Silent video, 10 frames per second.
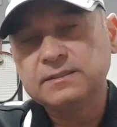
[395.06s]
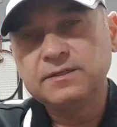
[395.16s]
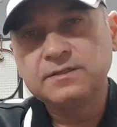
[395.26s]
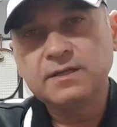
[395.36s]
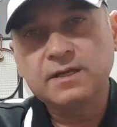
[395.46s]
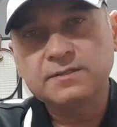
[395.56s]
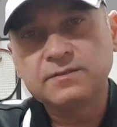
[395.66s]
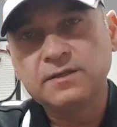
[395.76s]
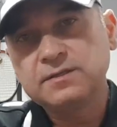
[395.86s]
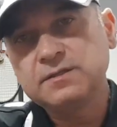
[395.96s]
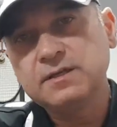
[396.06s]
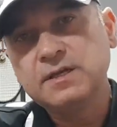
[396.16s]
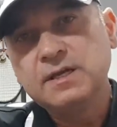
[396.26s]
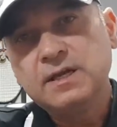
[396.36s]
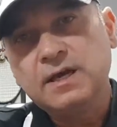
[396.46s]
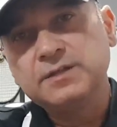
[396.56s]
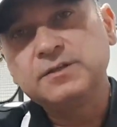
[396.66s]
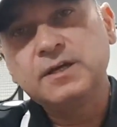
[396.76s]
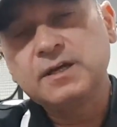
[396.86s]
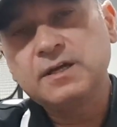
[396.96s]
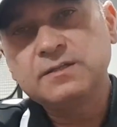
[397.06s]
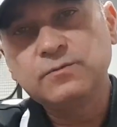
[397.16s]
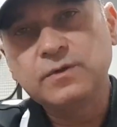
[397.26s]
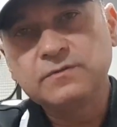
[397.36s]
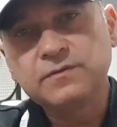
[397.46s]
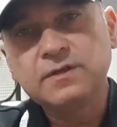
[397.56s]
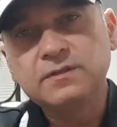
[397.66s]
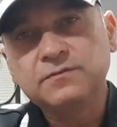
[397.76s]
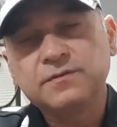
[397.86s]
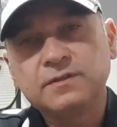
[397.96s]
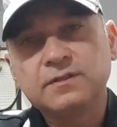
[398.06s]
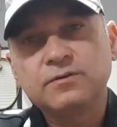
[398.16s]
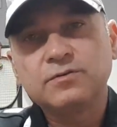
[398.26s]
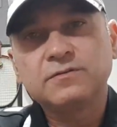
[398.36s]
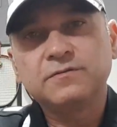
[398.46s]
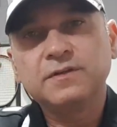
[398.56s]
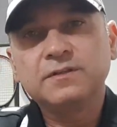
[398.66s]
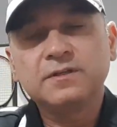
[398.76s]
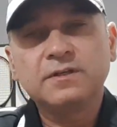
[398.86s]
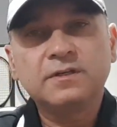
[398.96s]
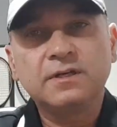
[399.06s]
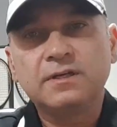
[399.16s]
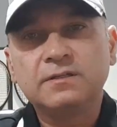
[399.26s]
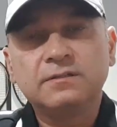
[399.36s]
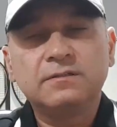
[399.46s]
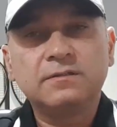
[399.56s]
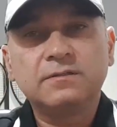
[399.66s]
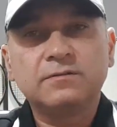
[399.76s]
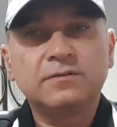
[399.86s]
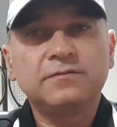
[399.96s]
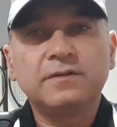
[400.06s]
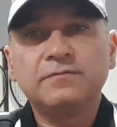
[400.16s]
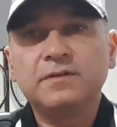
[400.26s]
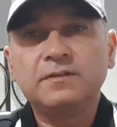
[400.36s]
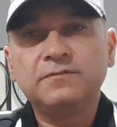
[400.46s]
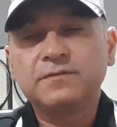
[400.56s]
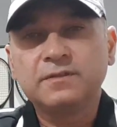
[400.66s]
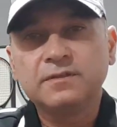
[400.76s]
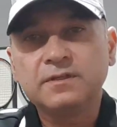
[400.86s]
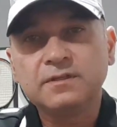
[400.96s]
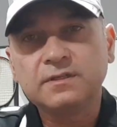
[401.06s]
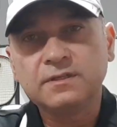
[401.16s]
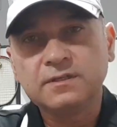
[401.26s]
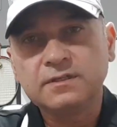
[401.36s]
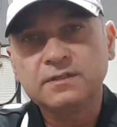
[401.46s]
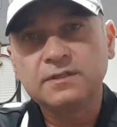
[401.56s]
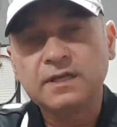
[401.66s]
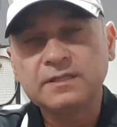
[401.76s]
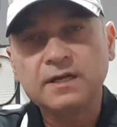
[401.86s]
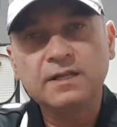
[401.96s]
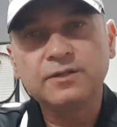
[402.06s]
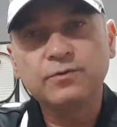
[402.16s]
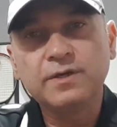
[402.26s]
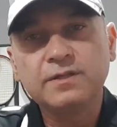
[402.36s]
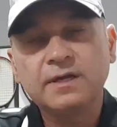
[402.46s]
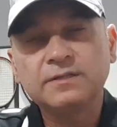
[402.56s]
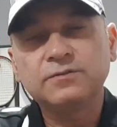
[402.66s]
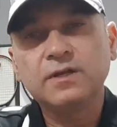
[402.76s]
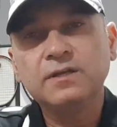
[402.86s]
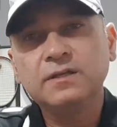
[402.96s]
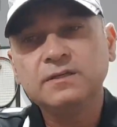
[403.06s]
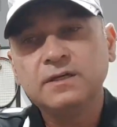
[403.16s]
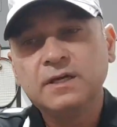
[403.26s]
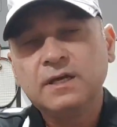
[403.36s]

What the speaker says: results. So as I said, Andre Agassi was very different than Roger Federer, and Roger Federer very different than Nadal. The way they are training,